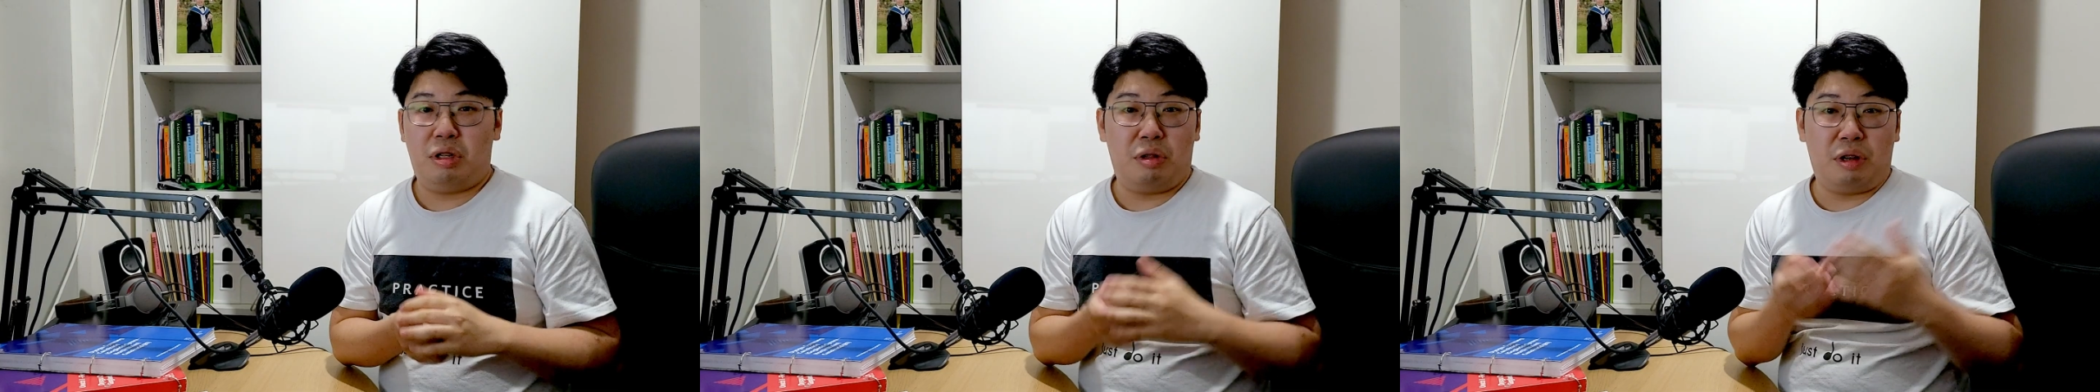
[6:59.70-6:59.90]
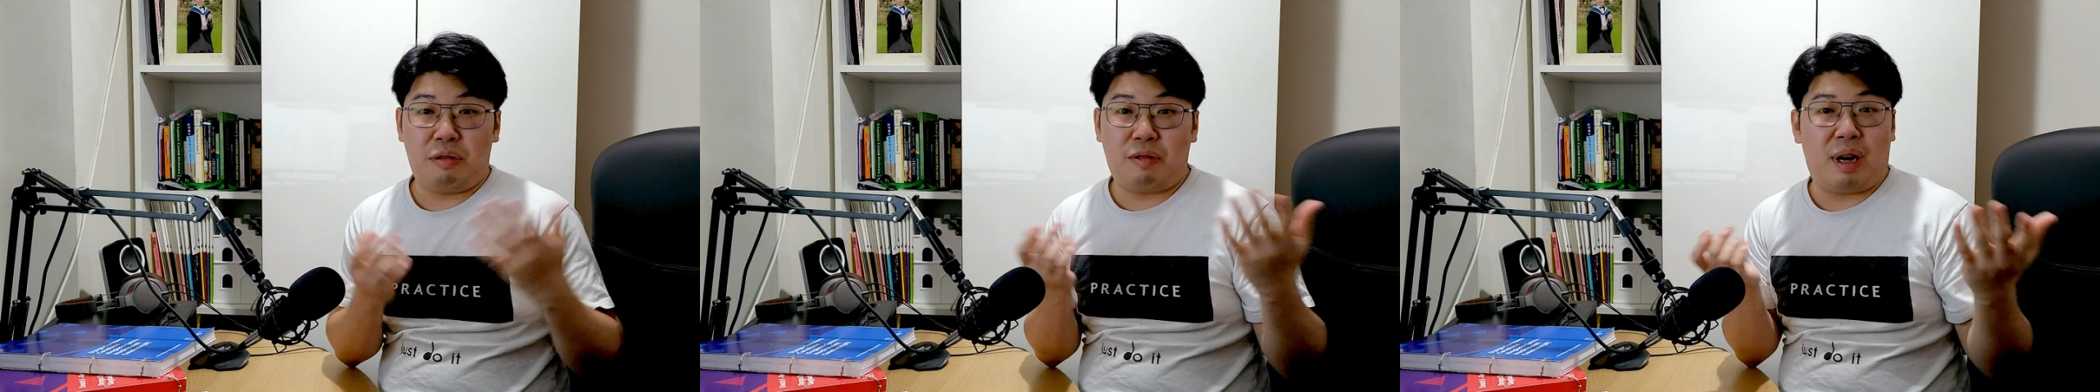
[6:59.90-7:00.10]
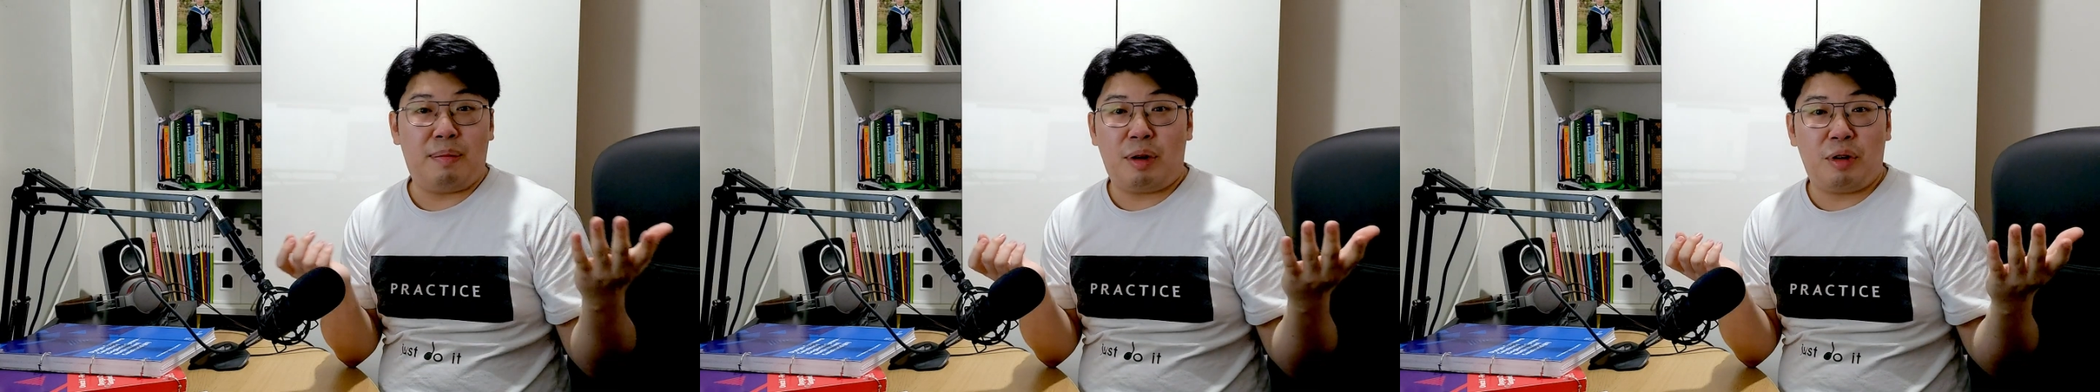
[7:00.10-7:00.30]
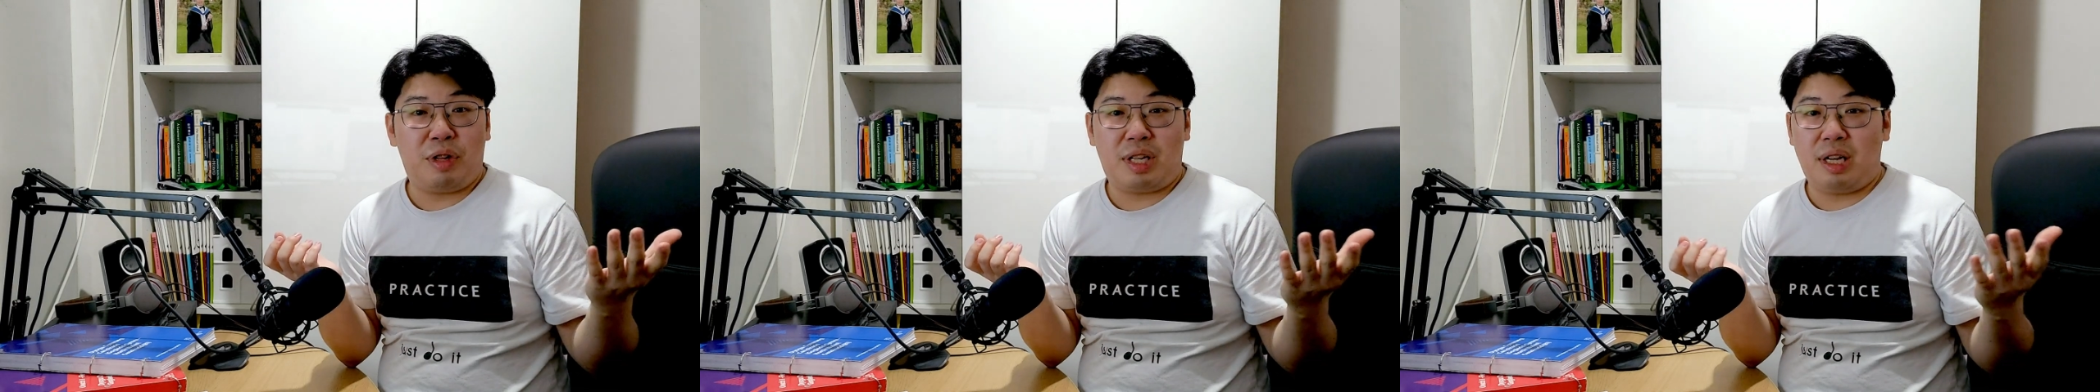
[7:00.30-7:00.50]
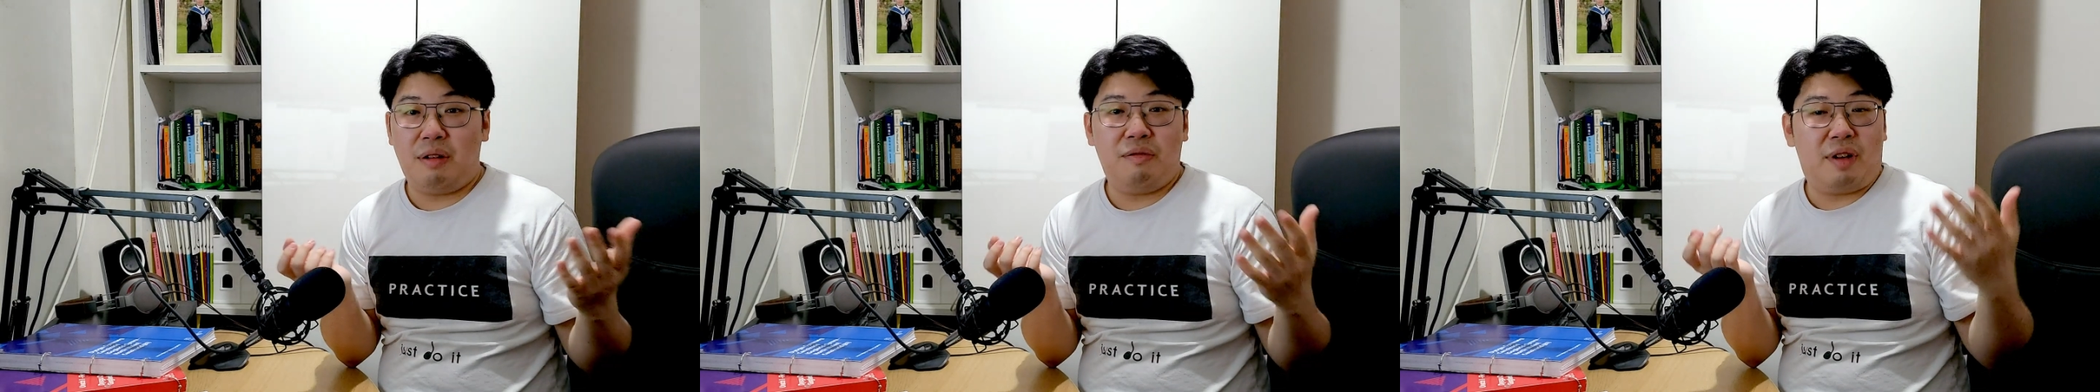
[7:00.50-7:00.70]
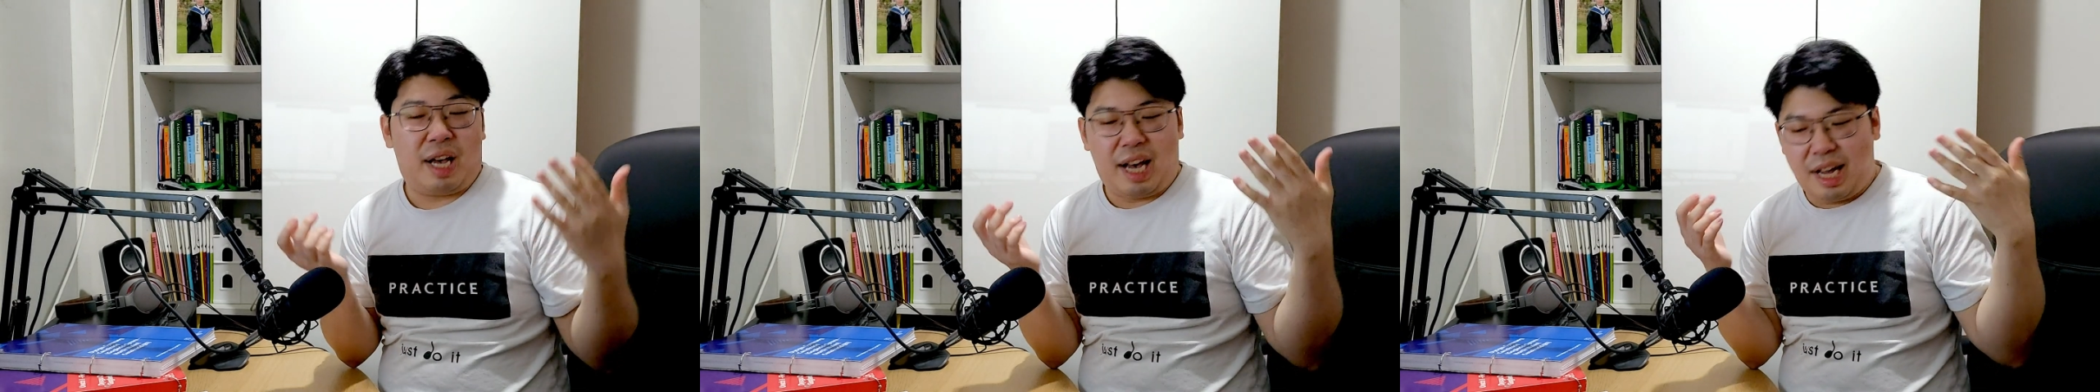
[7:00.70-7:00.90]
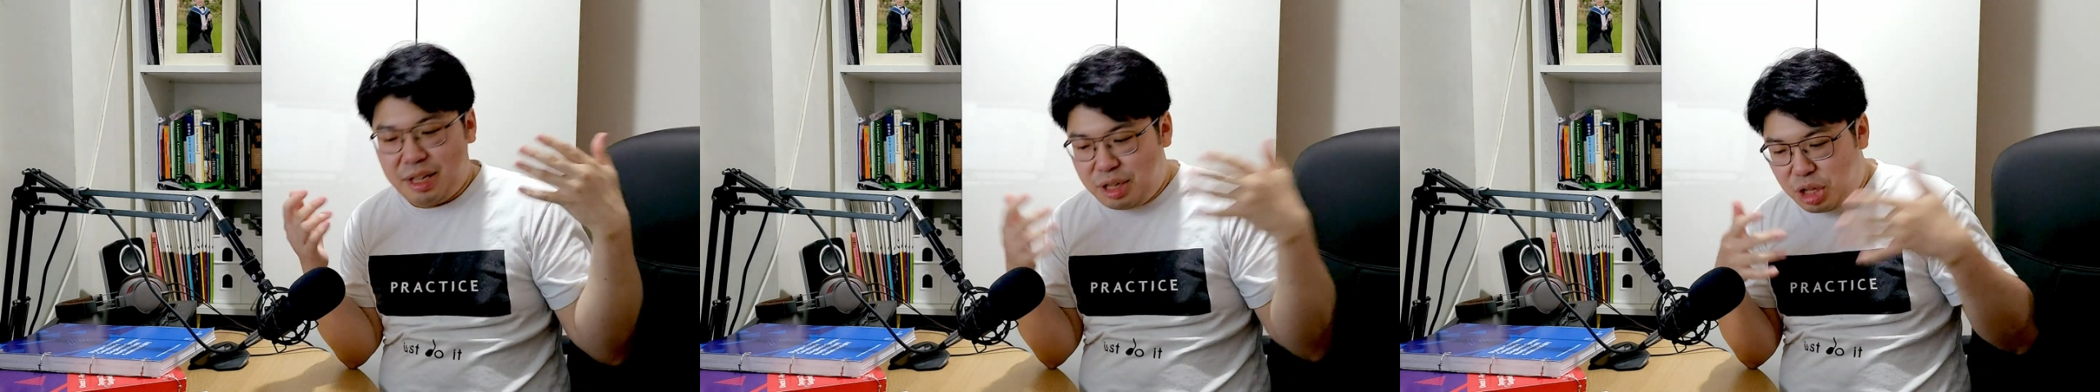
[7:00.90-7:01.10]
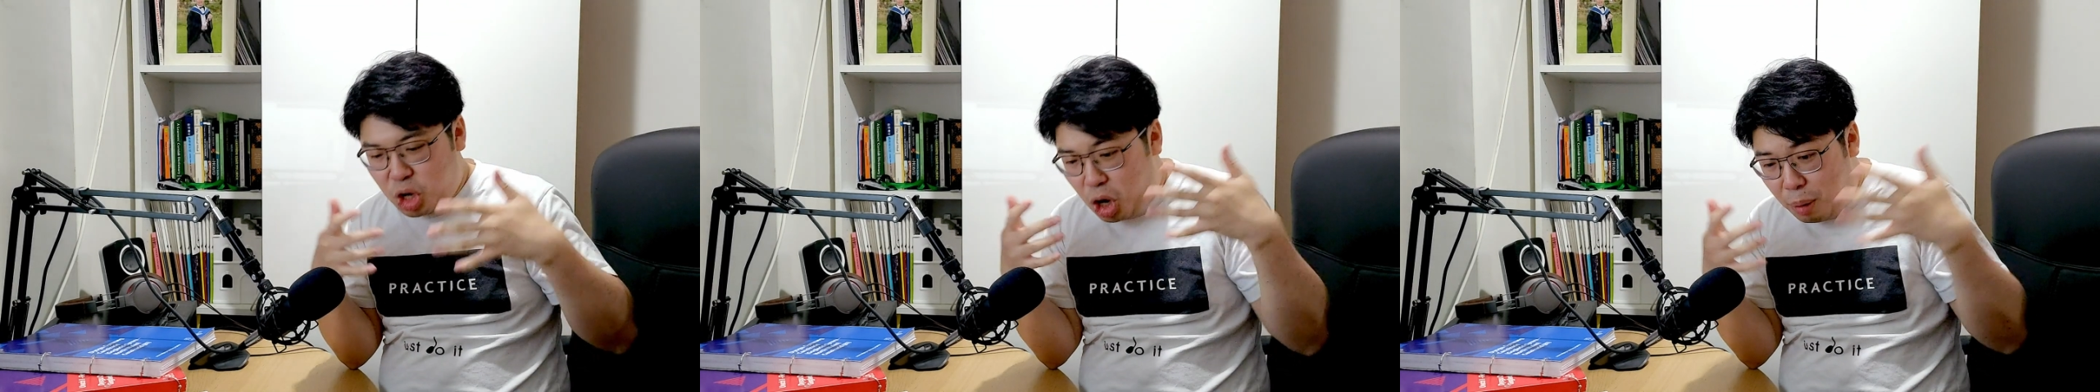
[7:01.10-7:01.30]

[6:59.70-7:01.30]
So the grammar itself has the